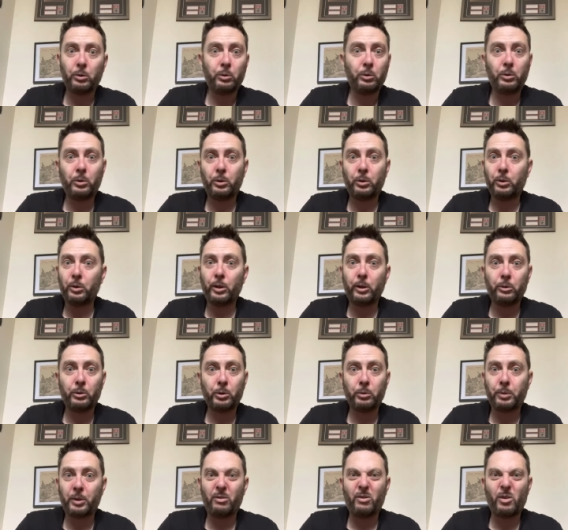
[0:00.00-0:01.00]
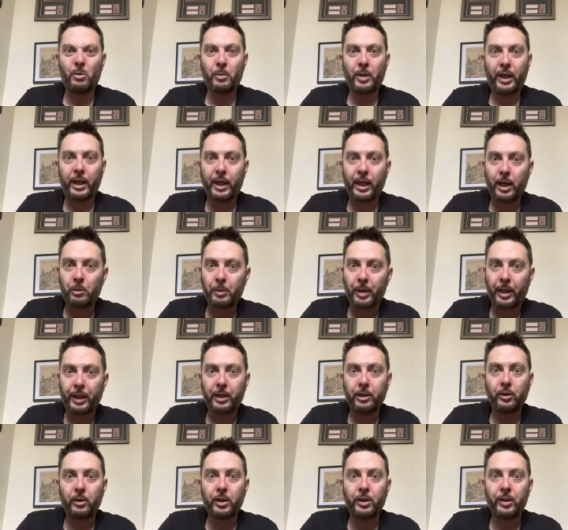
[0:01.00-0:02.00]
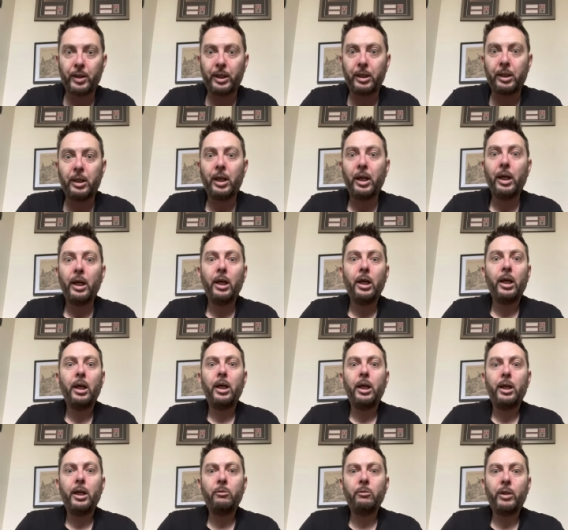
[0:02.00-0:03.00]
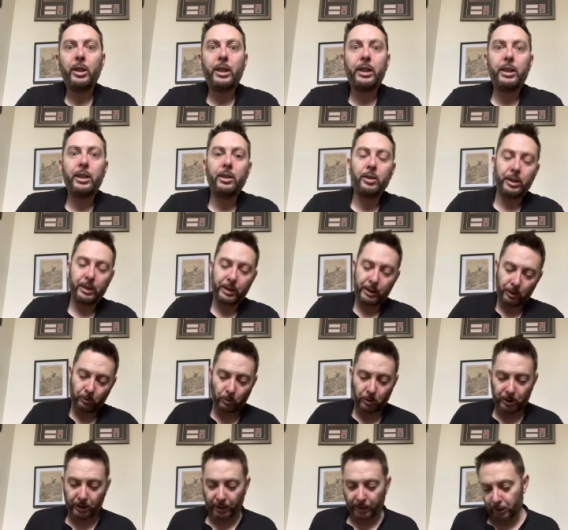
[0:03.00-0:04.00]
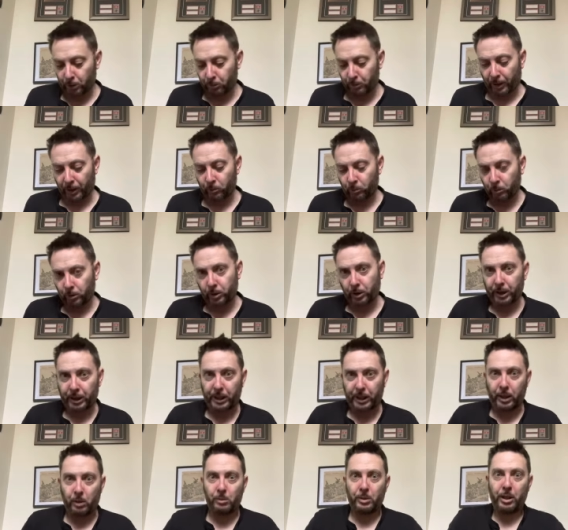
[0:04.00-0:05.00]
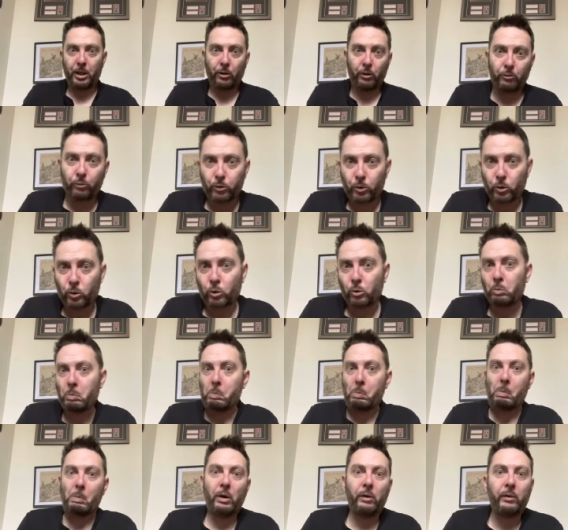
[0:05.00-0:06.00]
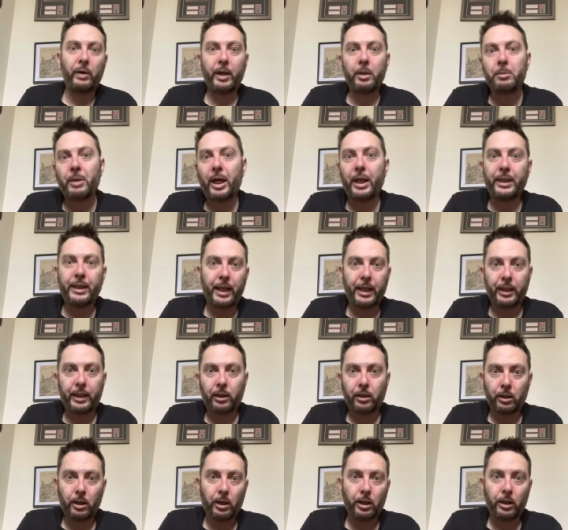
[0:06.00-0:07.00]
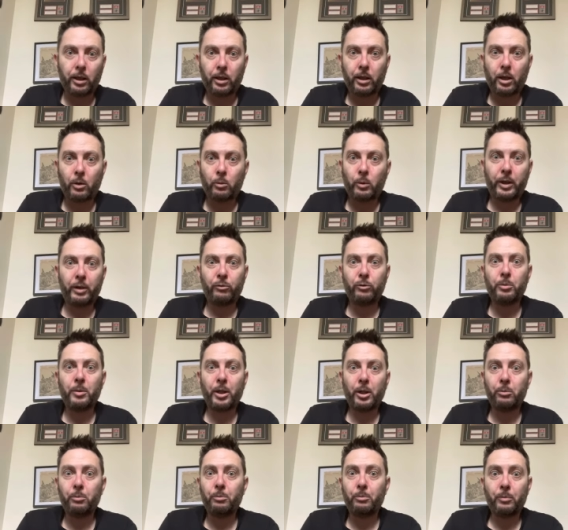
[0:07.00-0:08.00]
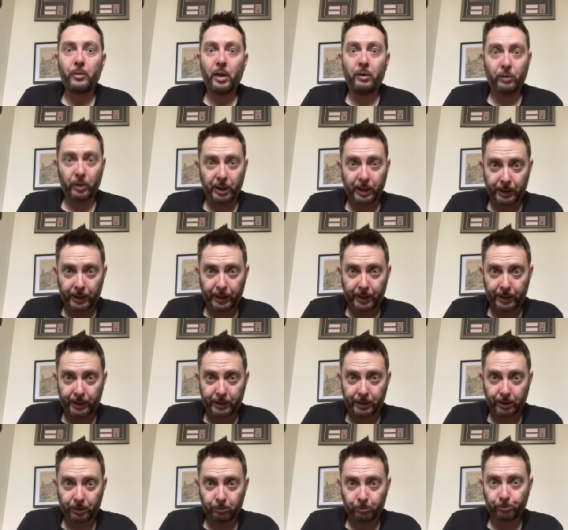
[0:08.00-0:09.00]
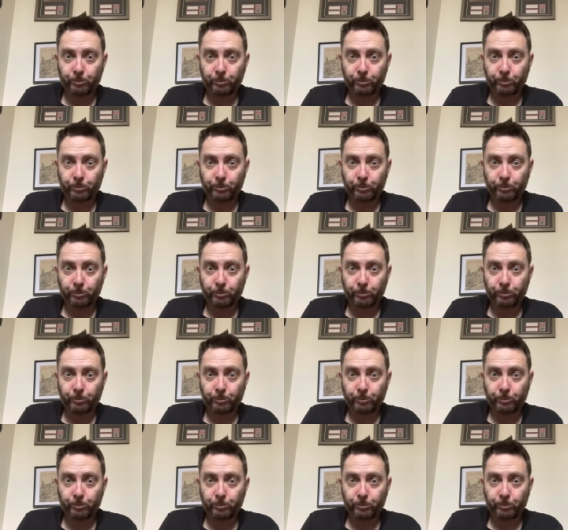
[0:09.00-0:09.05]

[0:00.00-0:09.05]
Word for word: you know, sort of bit of a bailout bag kind of thing. And really, the idea was that this bag would kind of keep me going for around about a day uh, away from home if I needed it to.